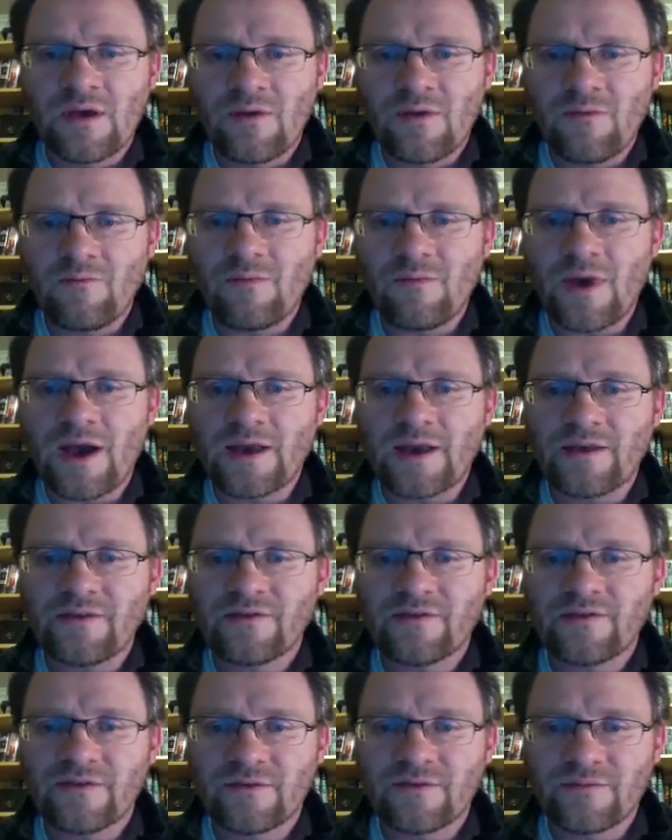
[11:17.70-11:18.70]

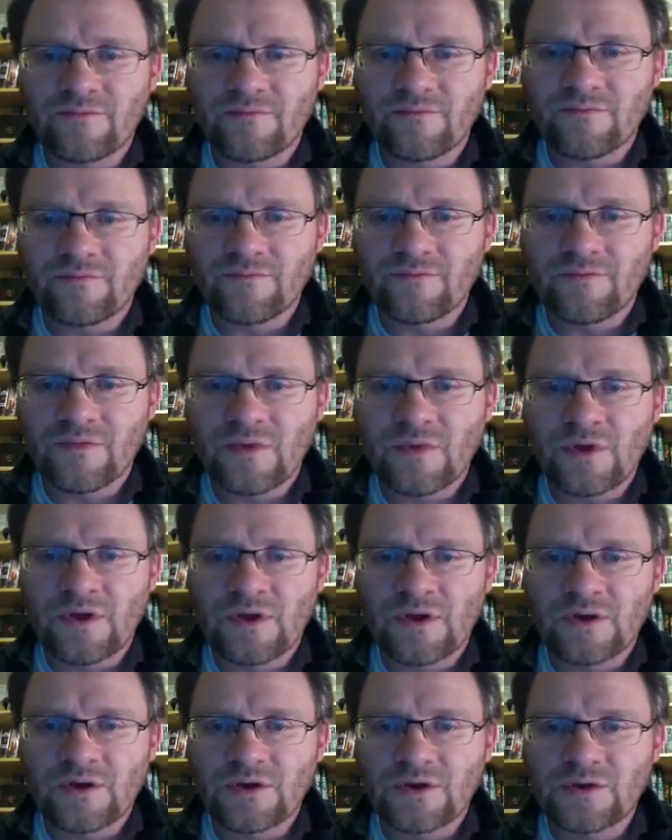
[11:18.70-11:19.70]
minus
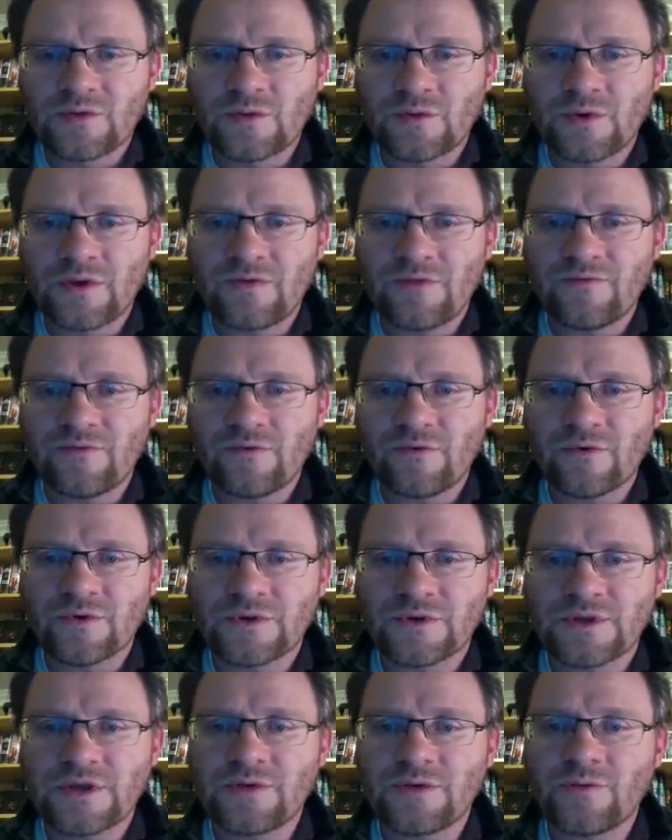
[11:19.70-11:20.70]

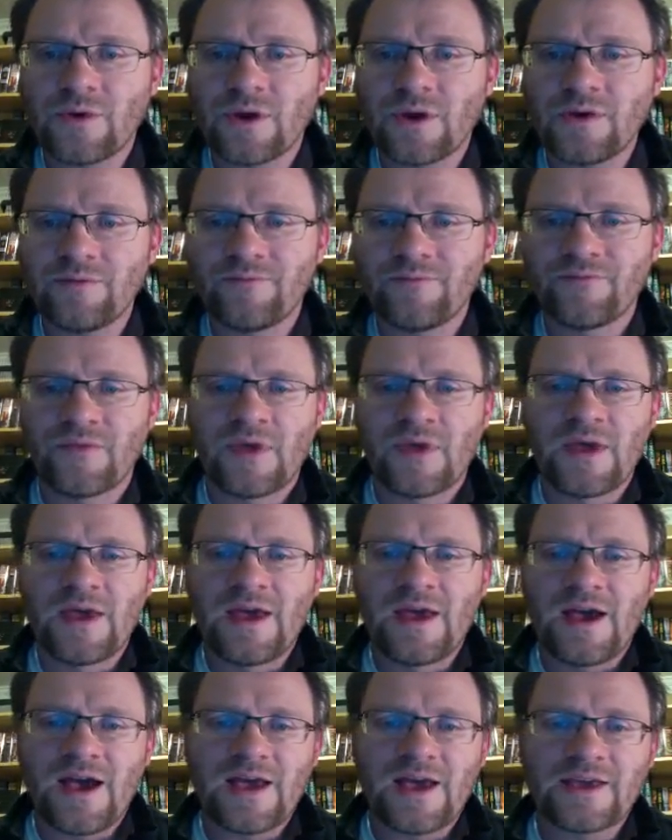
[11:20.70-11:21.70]
24t1.
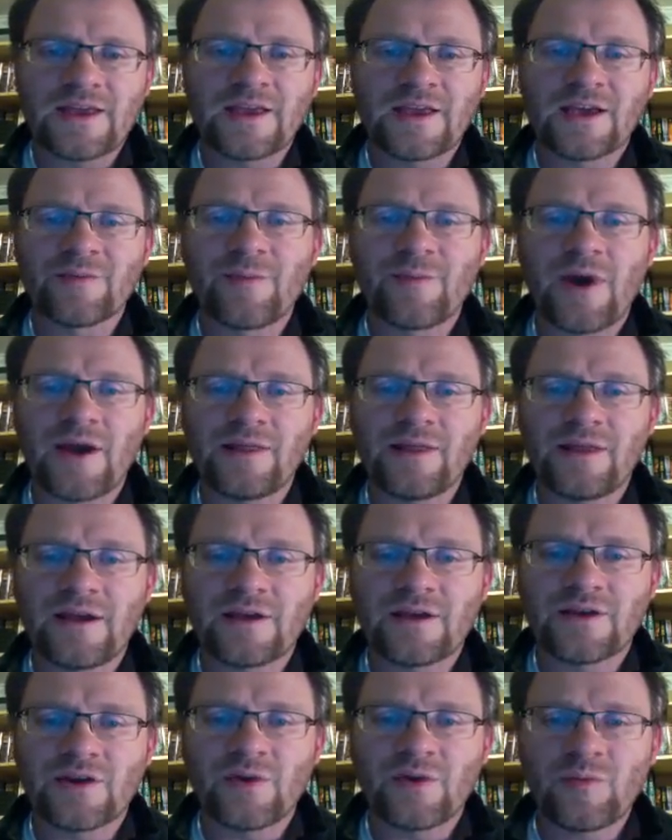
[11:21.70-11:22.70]
I can combine
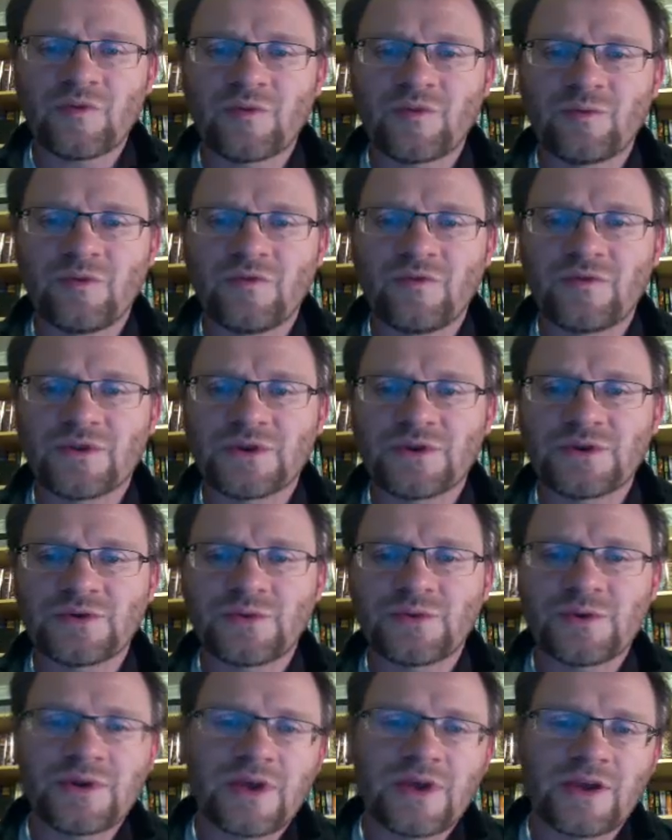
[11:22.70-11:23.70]
like terms and move the
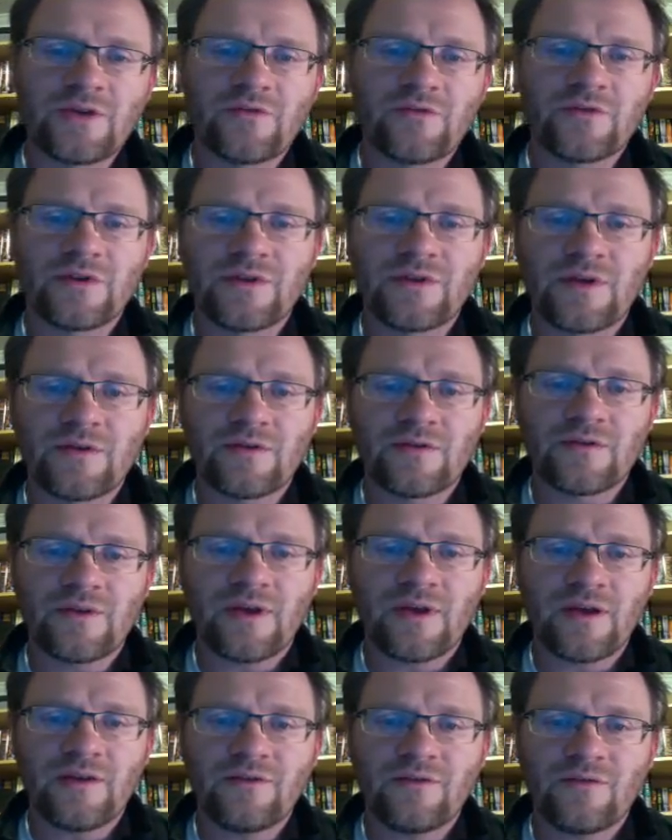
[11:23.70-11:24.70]
228 over to the other
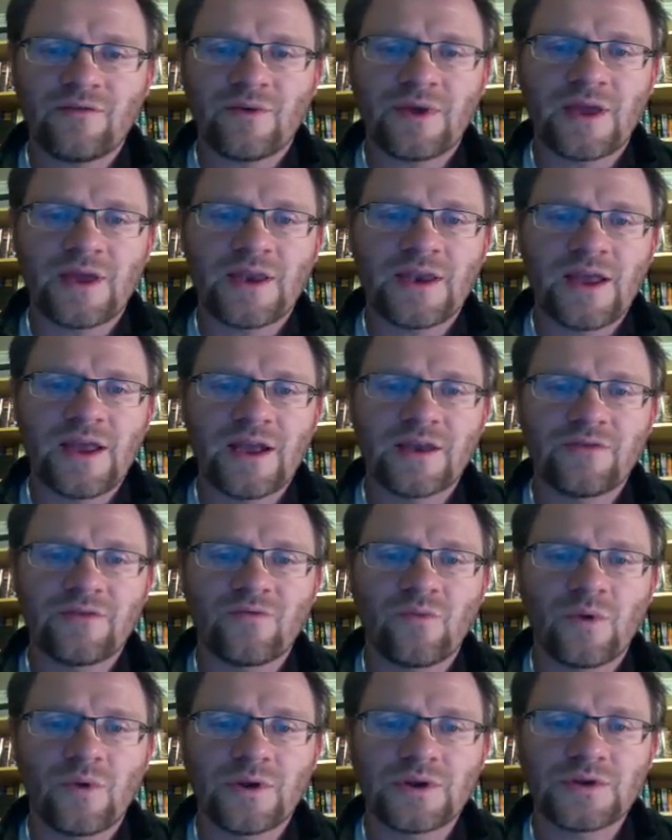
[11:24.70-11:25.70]
side. So I get negative
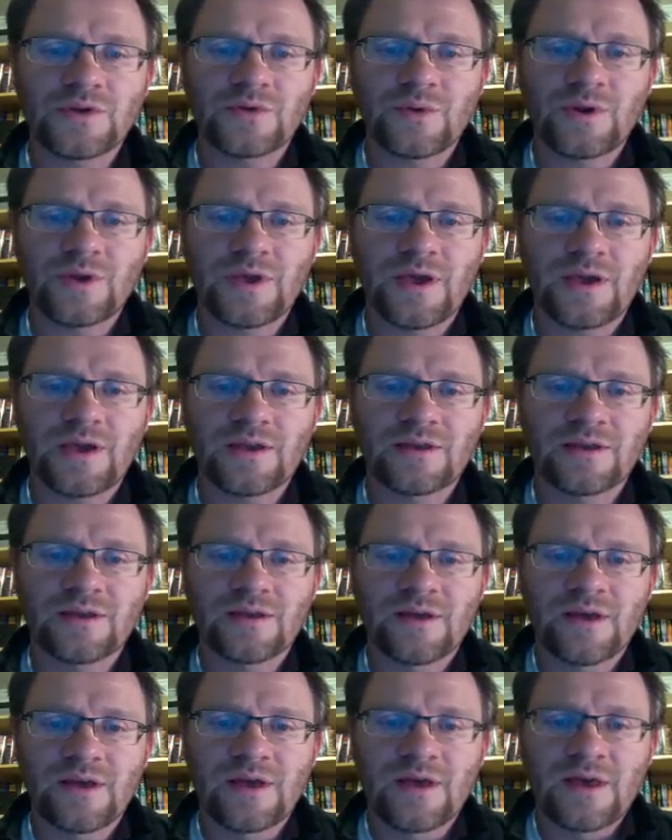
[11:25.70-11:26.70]
128
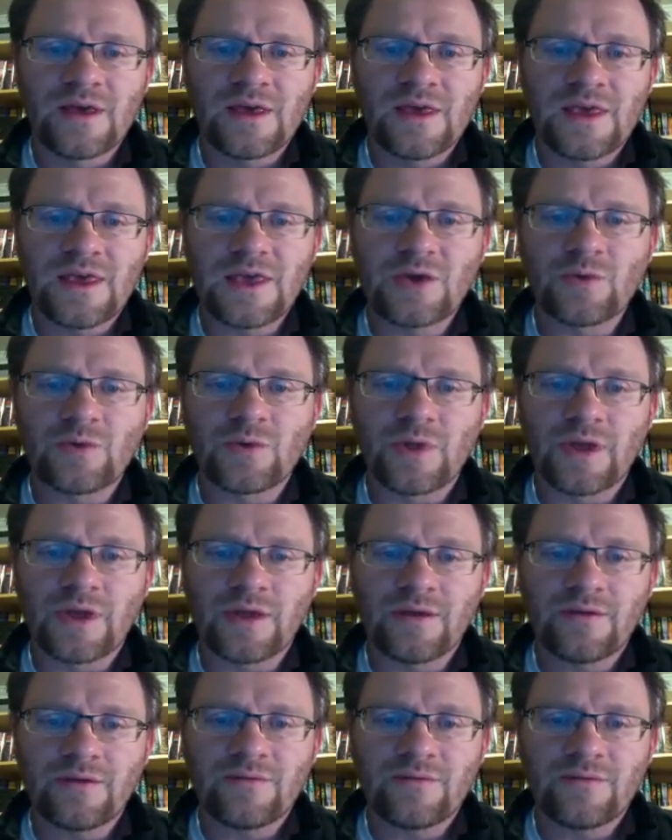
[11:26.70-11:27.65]
equaling